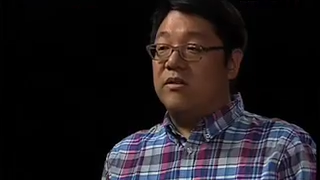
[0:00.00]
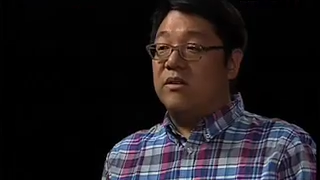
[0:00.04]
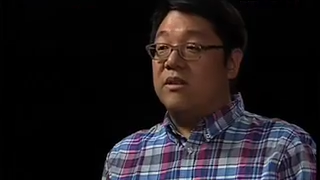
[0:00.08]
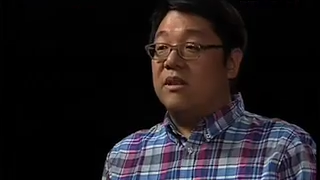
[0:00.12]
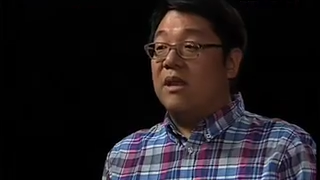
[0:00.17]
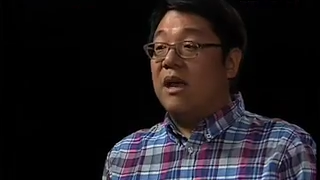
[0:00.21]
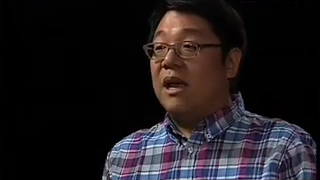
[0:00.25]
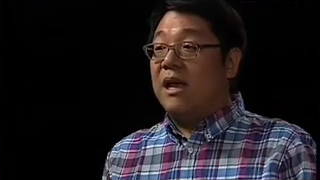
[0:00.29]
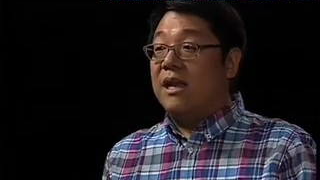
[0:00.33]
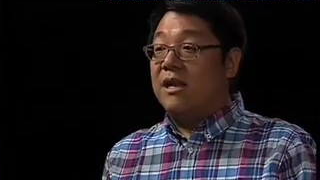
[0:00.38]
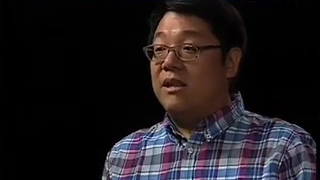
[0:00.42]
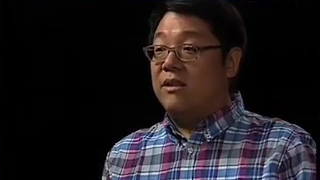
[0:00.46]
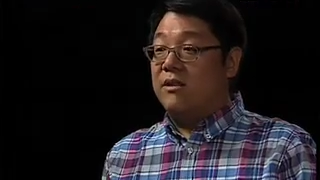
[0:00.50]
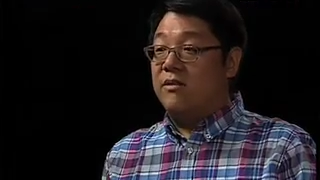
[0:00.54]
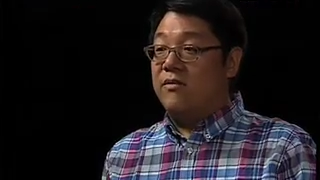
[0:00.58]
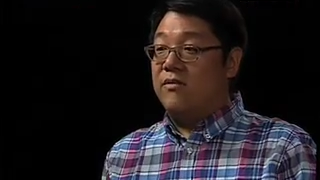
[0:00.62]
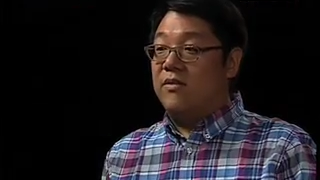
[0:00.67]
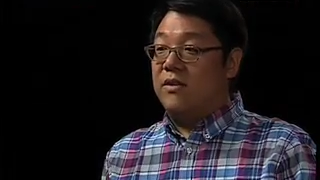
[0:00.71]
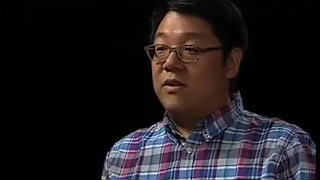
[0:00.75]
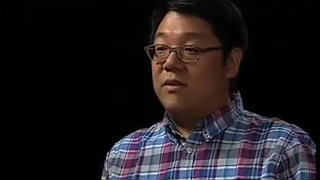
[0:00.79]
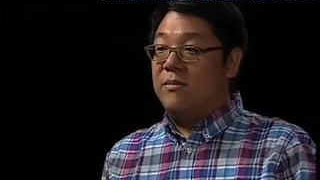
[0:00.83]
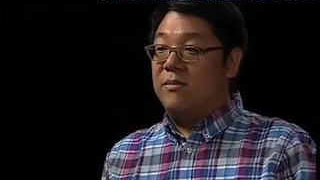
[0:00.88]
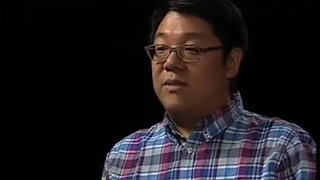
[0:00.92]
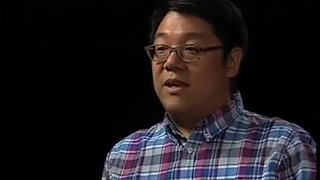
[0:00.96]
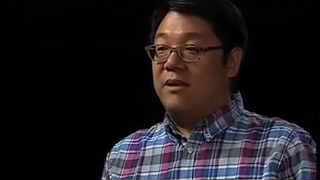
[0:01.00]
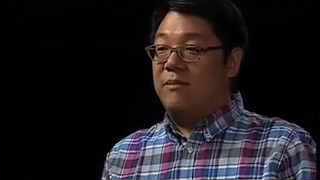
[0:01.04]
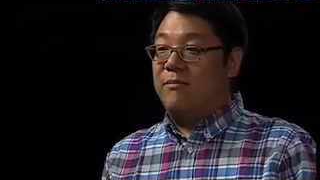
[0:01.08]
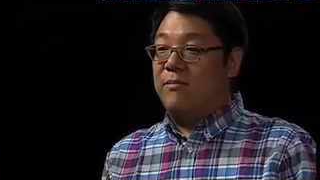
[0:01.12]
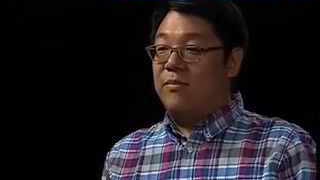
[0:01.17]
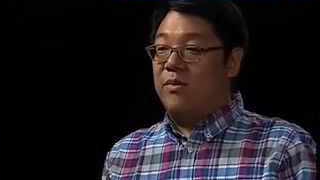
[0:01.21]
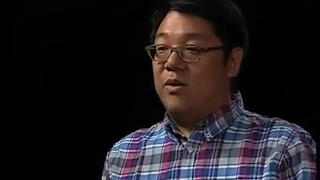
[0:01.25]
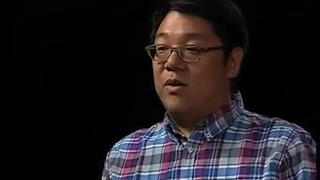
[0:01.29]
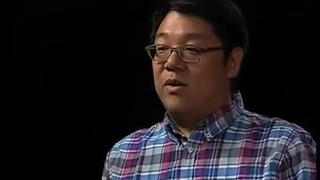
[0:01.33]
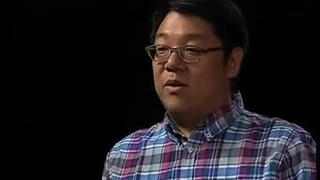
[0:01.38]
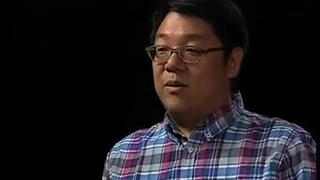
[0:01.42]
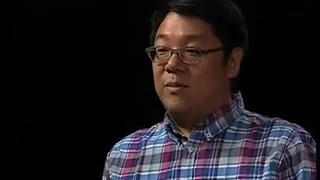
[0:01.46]
a line in the film that
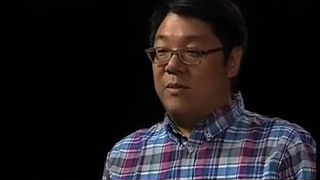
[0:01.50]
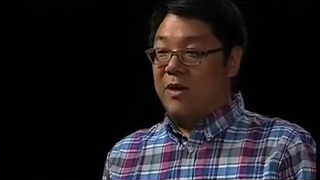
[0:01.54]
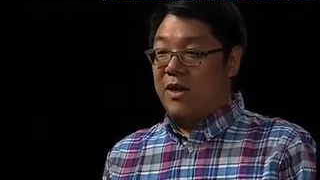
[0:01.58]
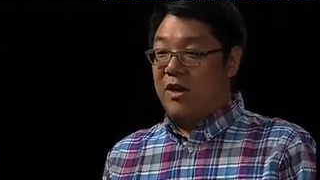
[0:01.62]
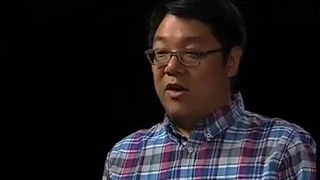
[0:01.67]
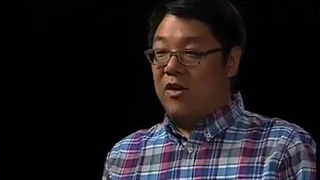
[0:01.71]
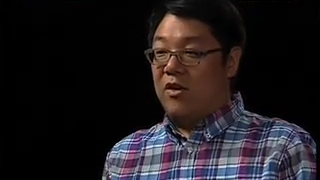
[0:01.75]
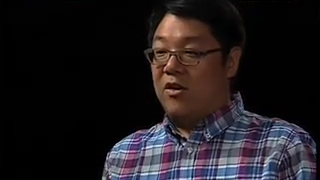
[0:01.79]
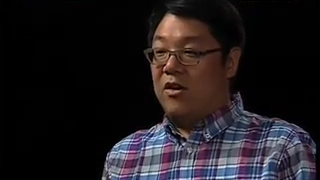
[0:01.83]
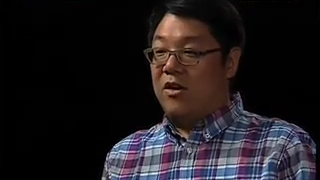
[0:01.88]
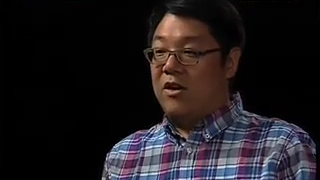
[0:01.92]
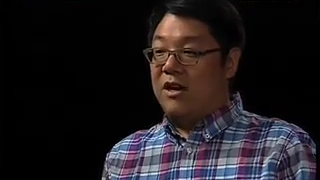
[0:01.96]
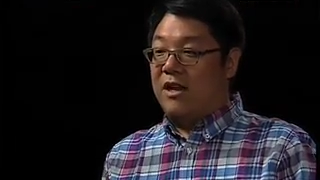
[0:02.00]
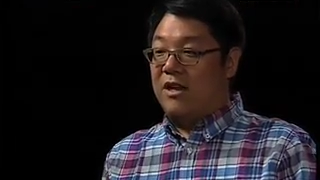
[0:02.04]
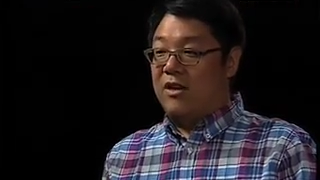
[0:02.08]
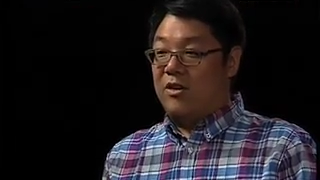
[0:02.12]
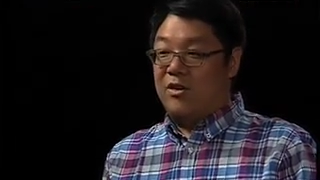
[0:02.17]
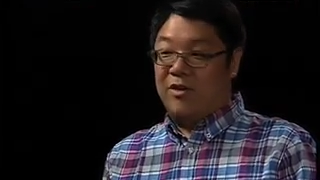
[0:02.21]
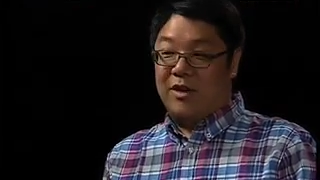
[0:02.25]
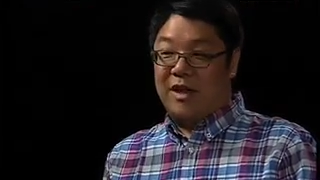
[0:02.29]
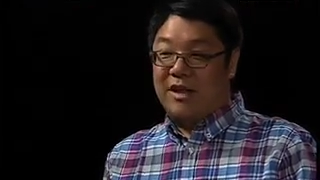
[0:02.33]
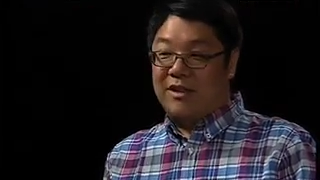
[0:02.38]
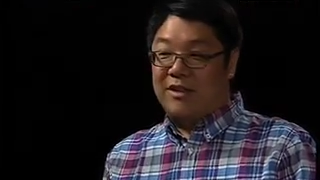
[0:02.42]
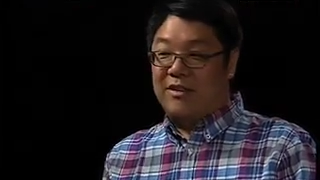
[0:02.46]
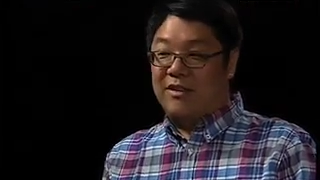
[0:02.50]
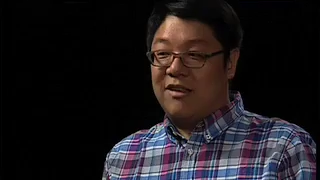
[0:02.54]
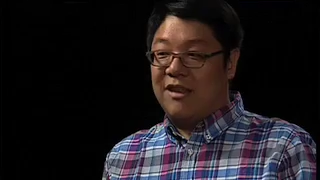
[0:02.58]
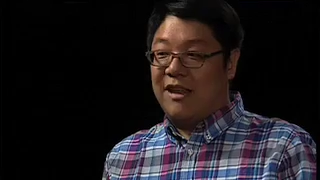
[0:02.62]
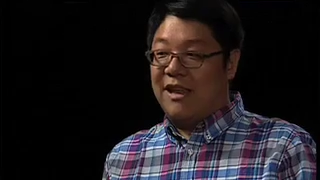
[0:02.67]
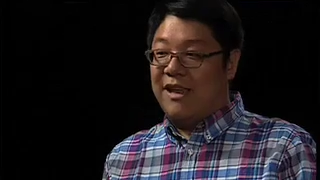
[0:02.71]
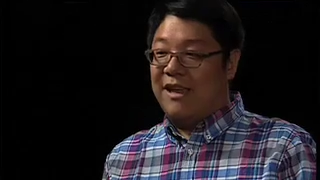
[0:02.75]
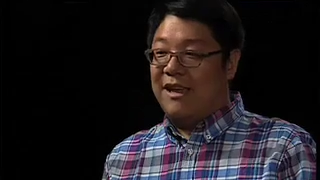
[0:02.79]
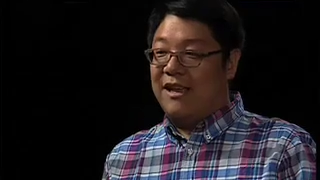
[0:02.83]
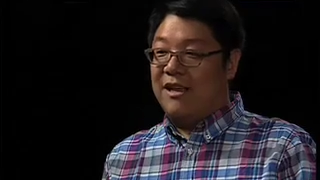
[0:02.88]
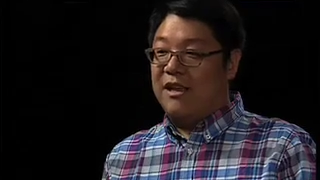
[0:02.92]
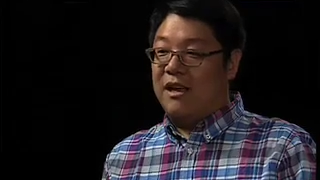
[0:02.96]
broke my heart, and you have to
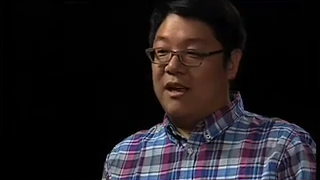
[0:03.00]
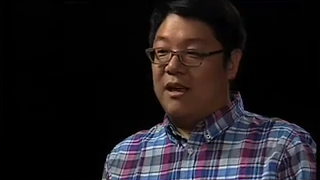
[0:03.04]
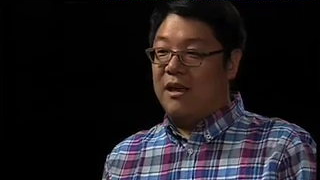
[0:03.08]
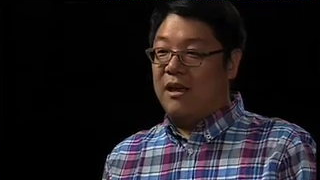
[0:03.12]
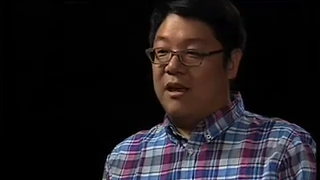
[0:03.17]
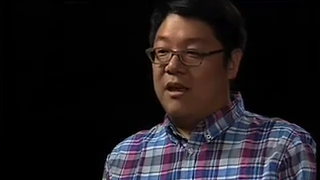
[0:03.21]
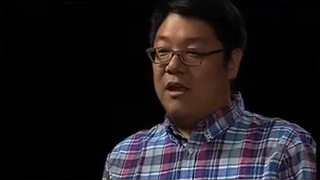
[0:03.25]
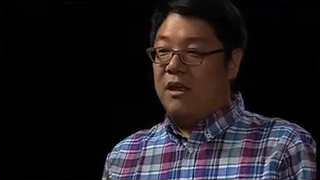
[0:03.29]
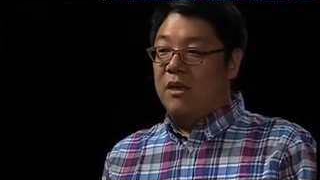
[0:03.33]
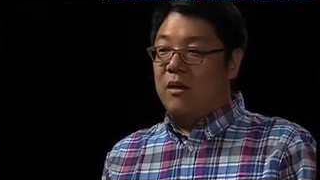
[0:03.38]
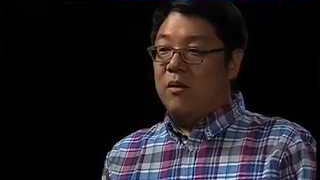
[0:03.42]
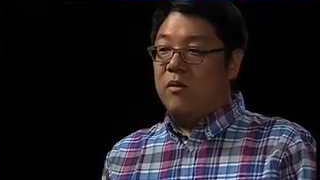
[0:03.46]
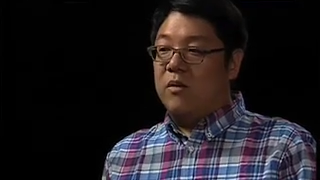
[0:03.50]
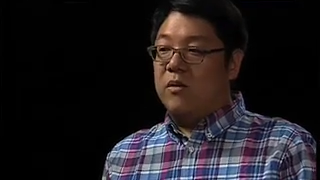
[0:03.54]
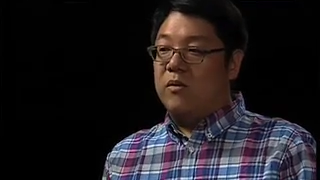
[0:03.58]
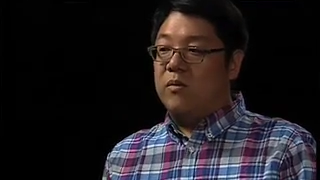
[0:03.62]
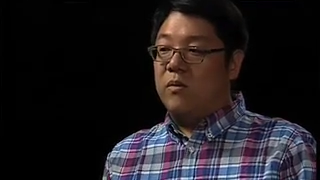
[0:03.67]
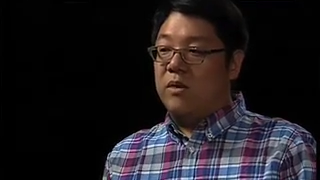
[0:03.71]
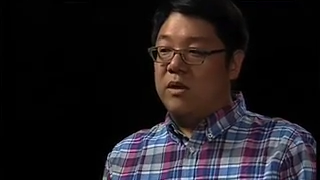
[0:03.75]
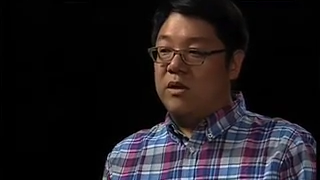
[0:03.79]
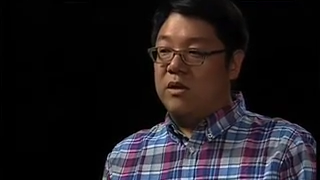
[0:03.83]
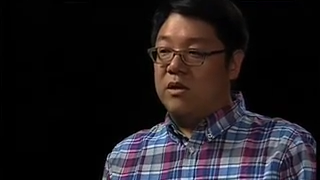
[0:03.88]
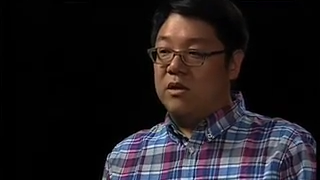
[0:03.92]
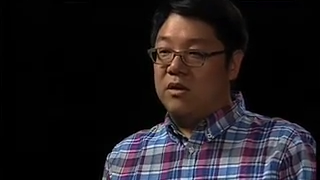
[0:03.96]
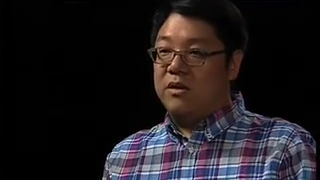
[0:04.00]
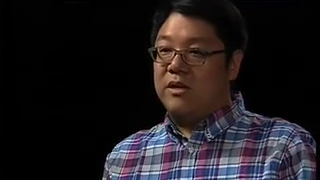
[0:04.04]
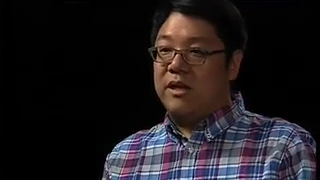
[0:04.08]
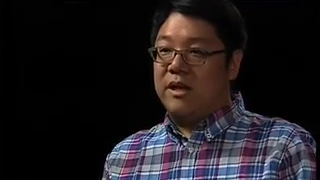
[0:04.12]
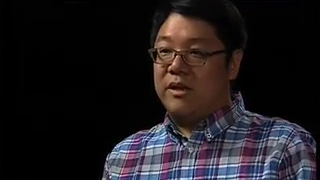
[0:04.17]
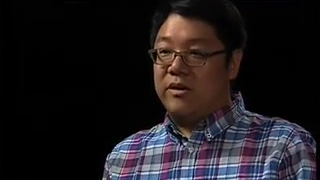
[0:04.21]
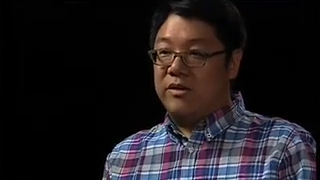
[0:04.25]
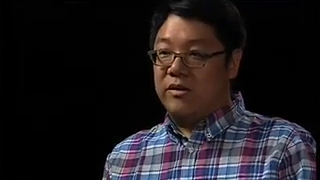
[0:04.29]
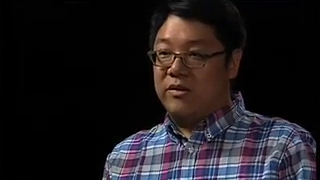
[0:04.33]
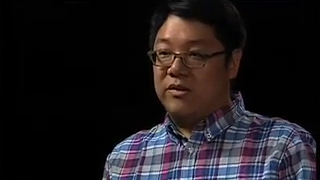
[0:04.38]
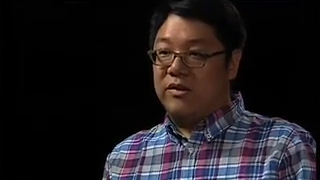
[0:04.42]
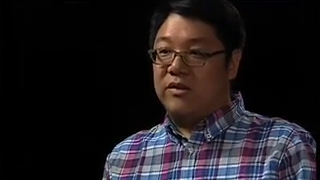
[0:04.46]
say it, was when you looked at
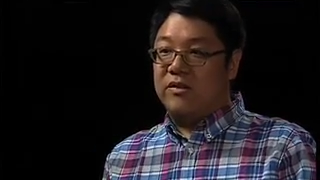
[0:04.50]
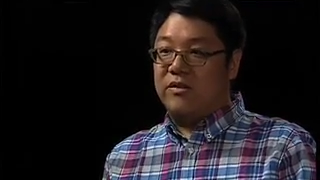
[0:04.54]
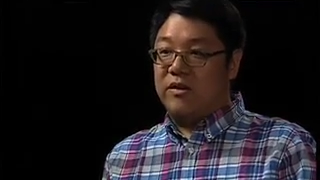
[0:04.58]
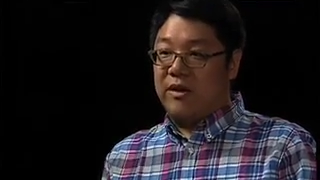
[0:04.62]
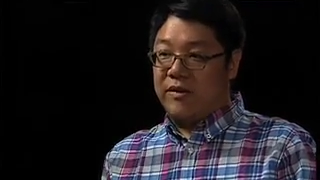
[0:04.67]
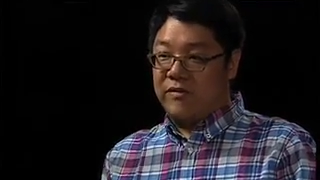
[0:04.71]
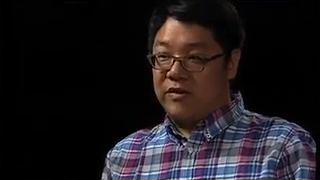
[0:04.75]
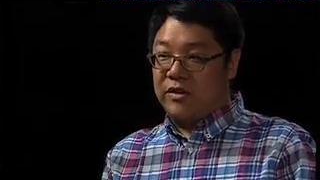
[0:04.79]
your sister after